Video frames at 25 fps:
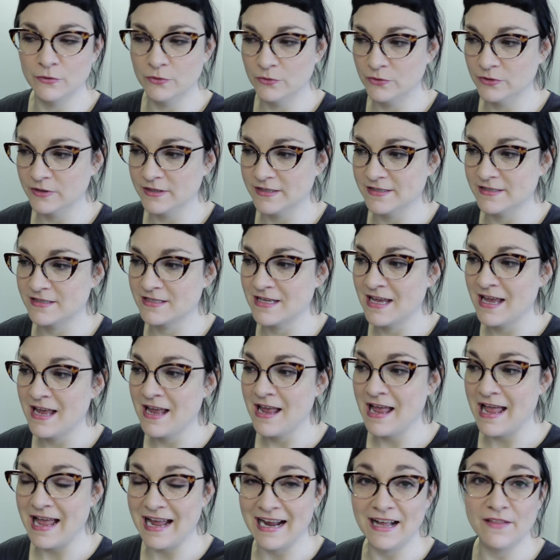orders
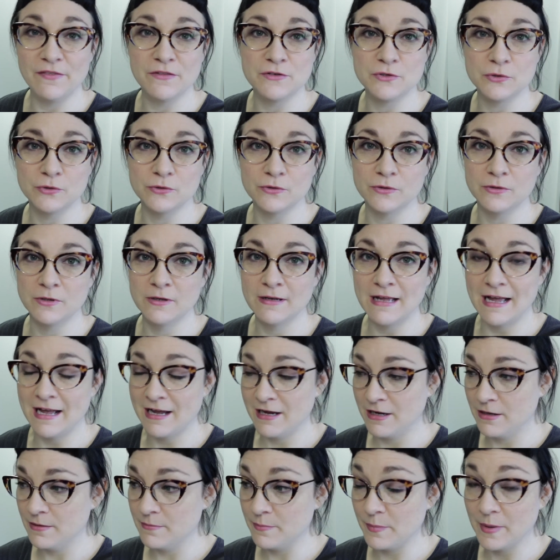out the door
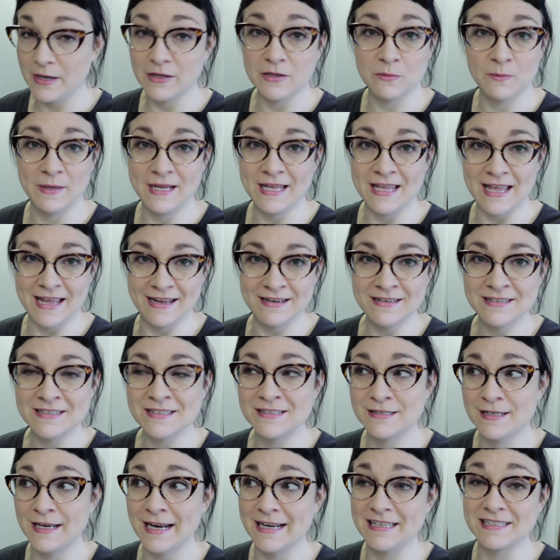by the weekend.
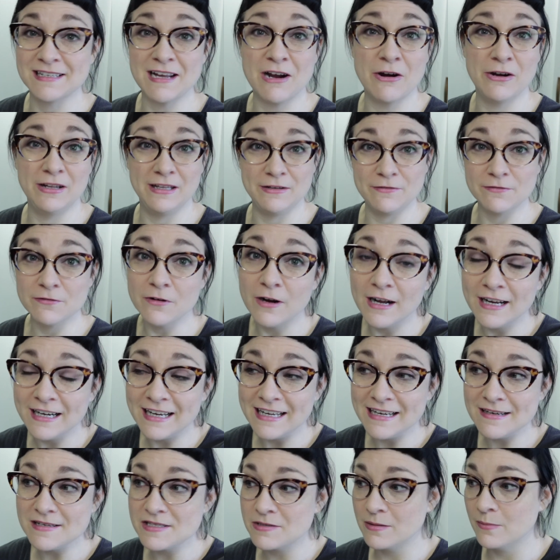Today's currently
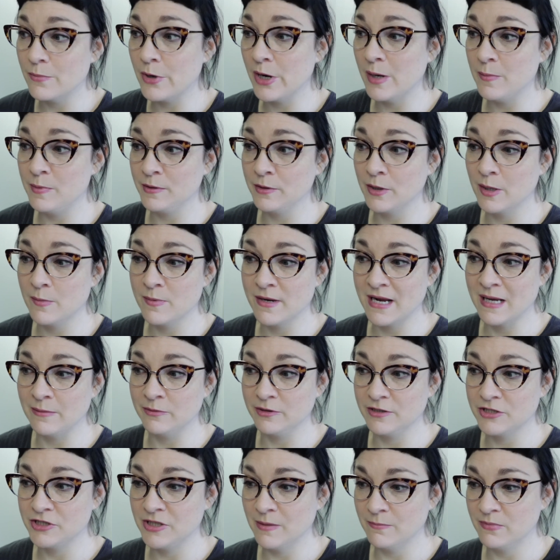Friday, so I'm hoping I'll be
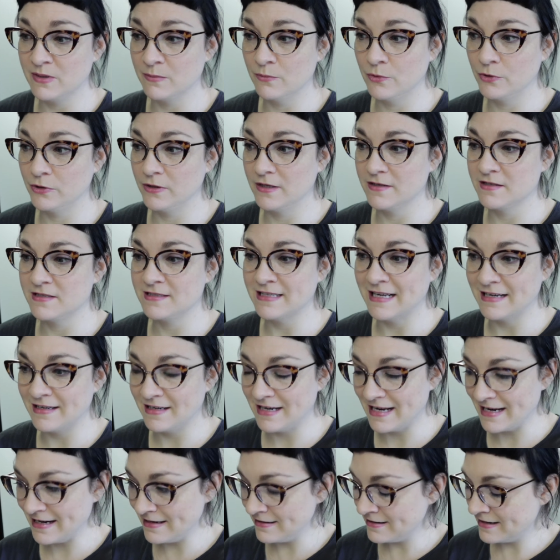able to ship them all on
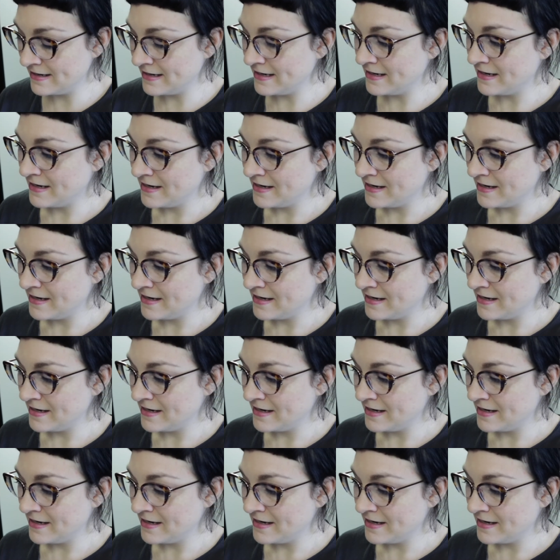Saturday.